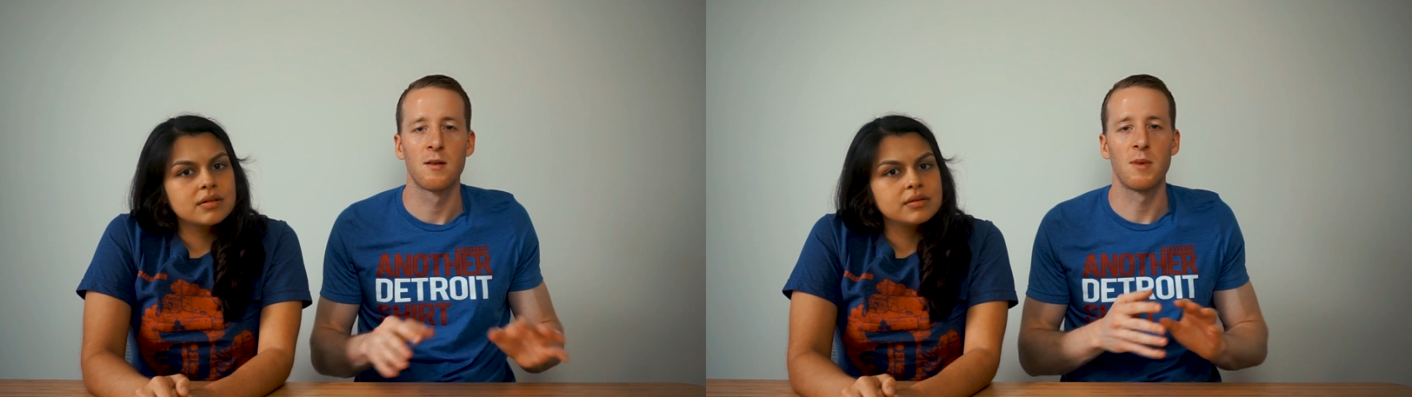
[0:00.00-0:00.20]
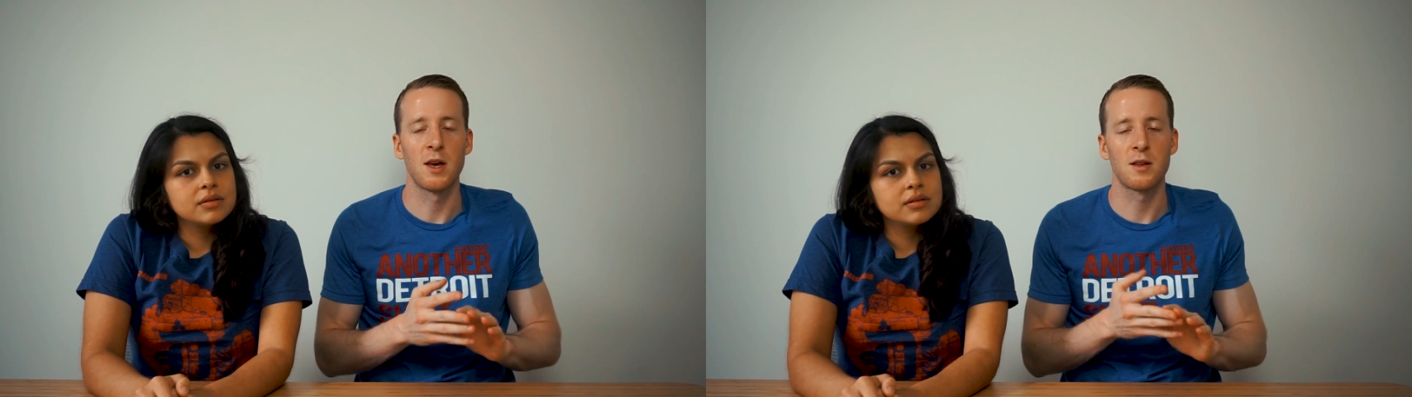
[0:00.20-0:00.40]

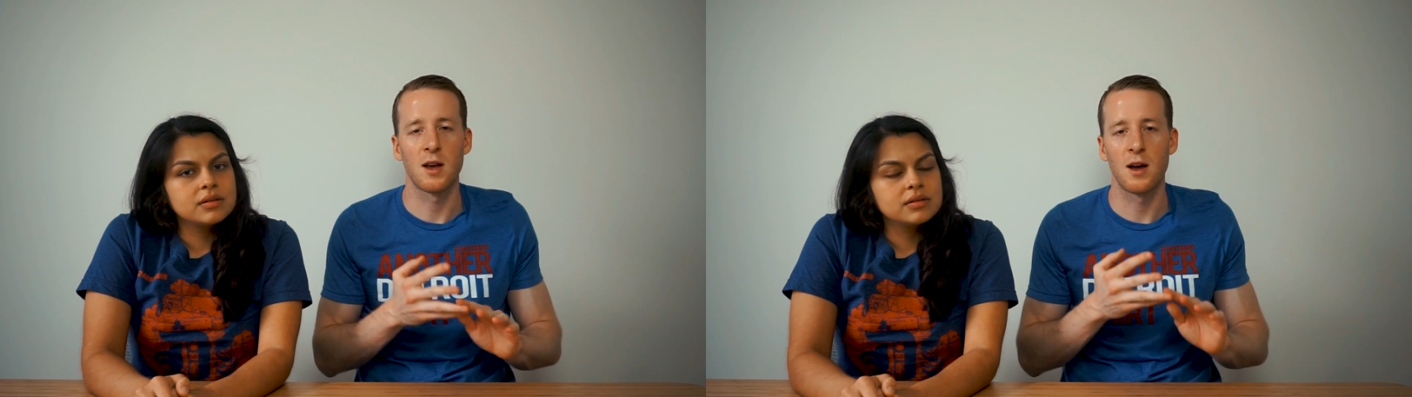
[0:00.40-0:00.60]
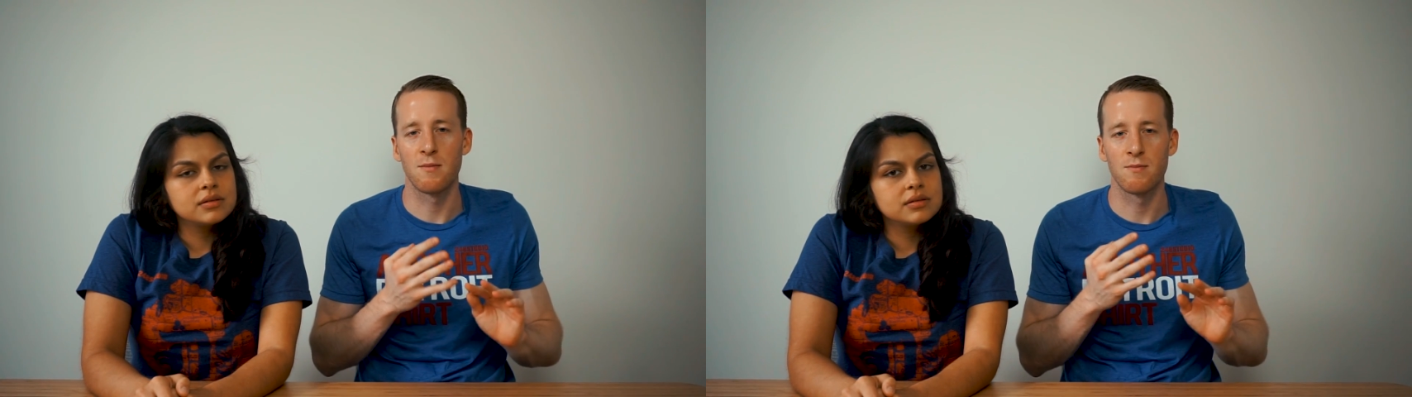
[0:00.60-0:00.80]
Speaker 1: based
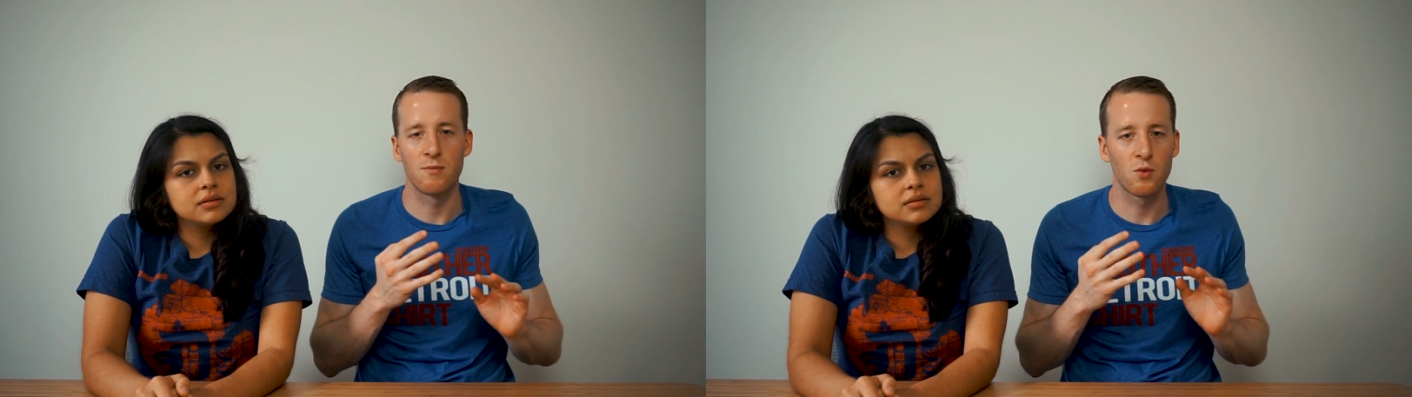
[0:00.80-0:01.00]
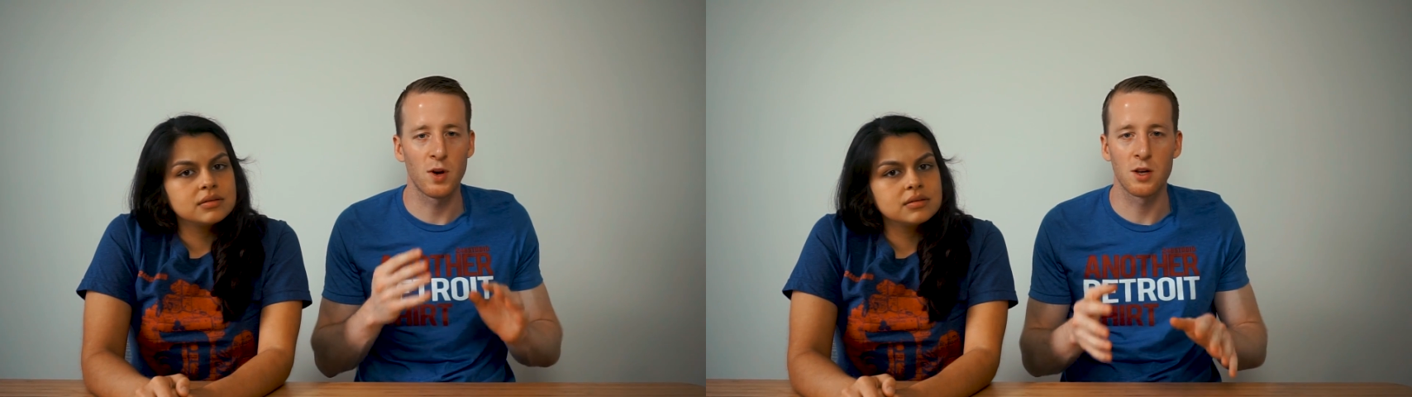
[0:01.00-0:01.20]
on
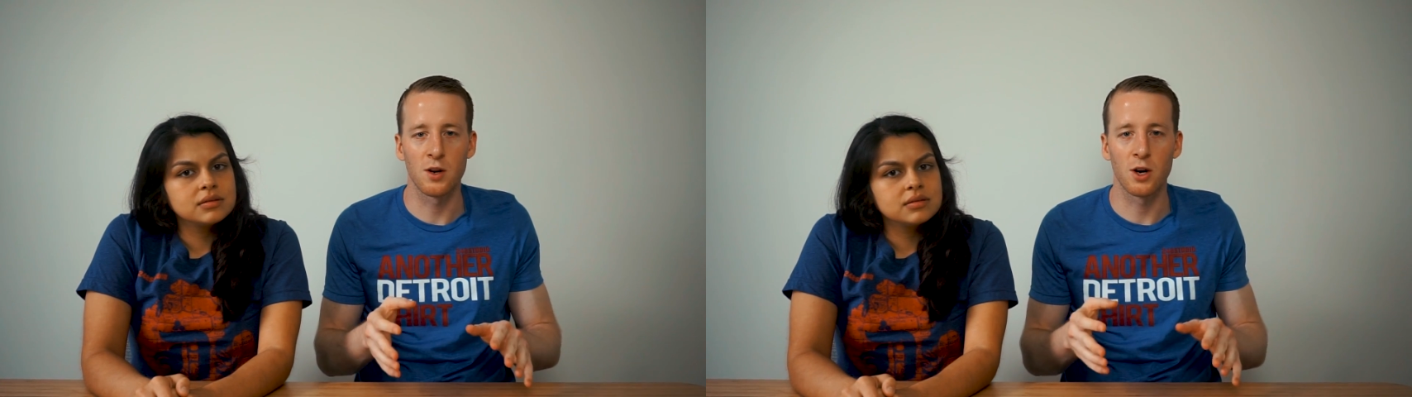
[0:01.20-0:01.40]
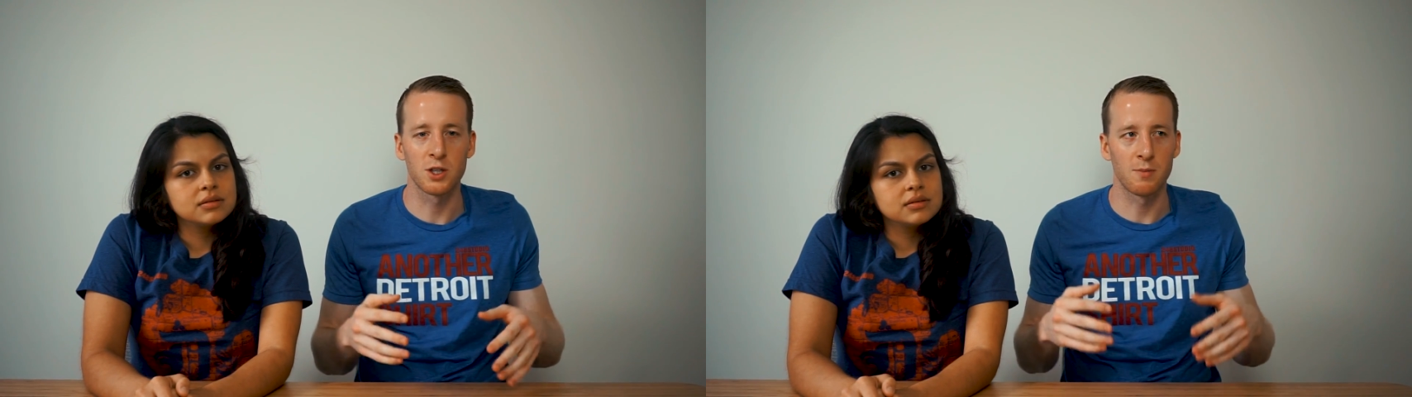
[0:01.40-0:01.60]

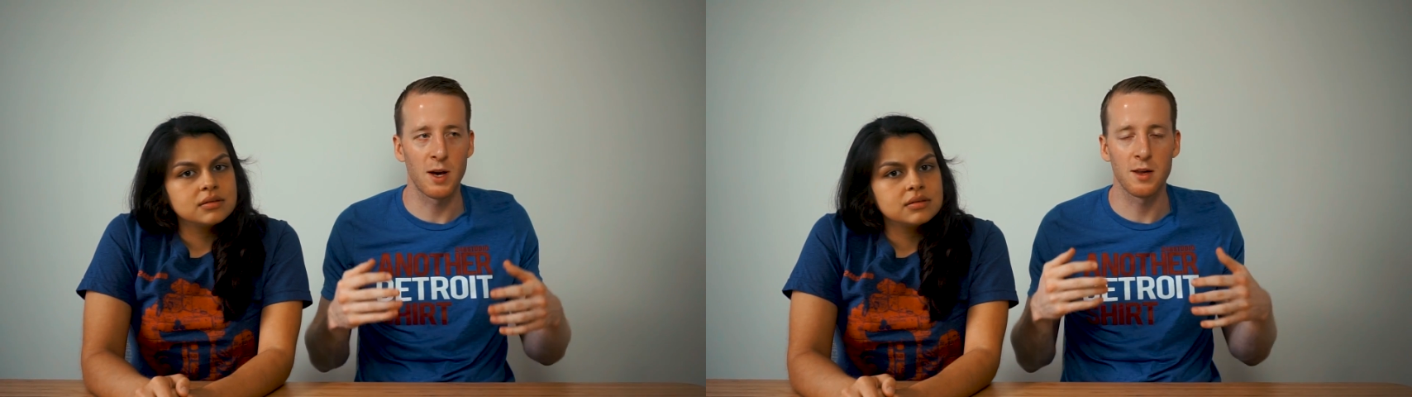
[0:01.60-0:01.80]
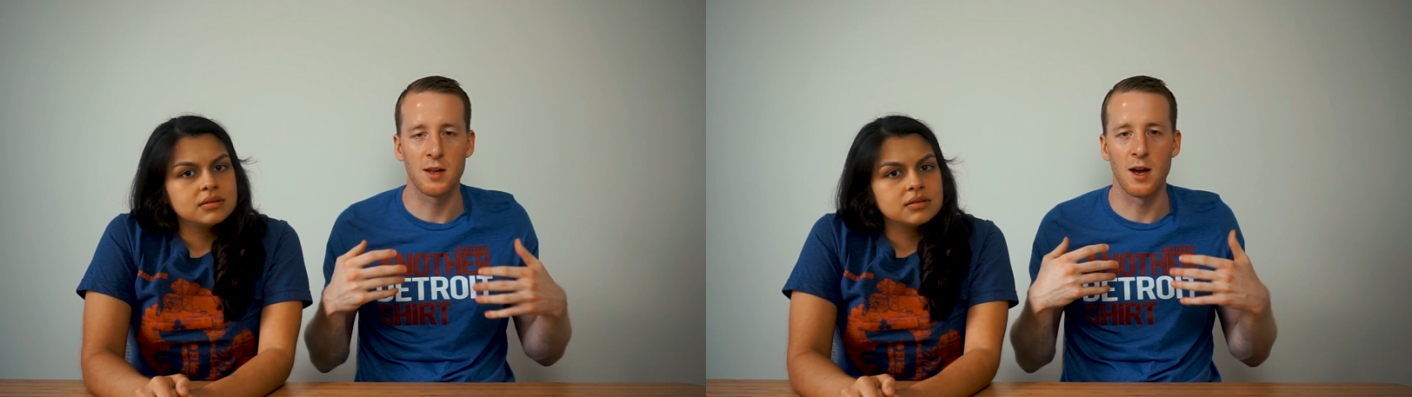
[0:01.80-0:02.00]
research, and
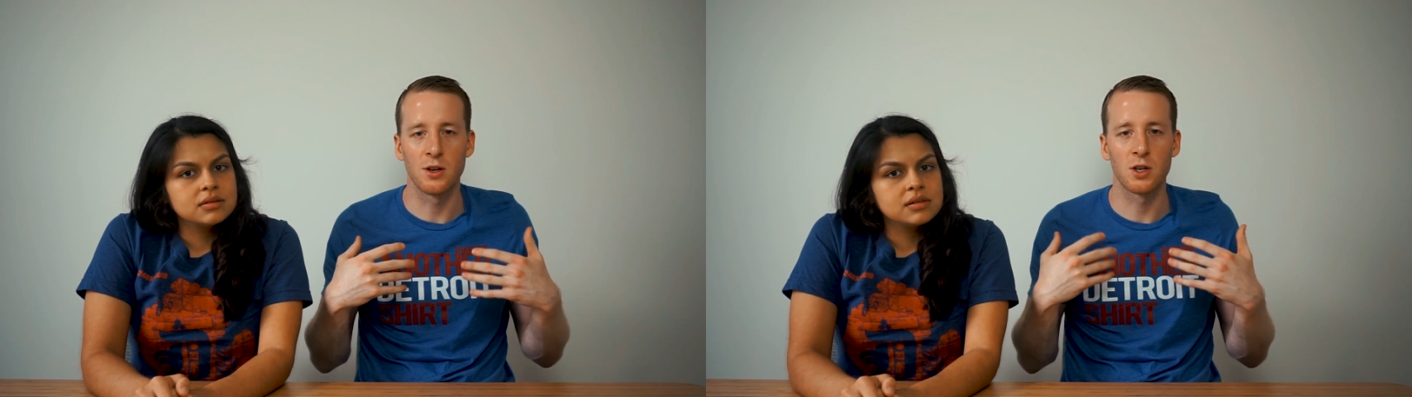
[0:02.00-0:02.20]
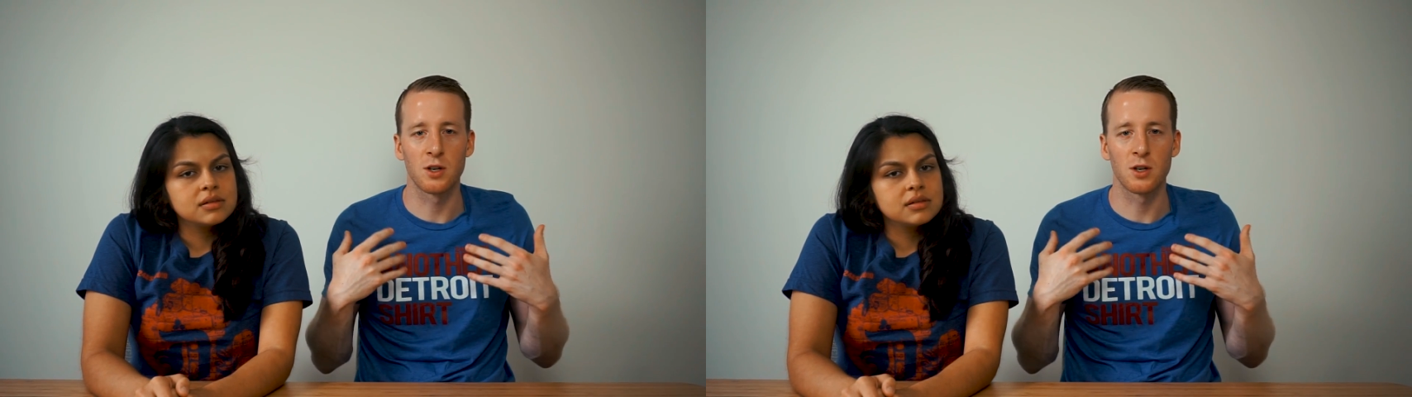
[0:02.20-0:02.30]
based on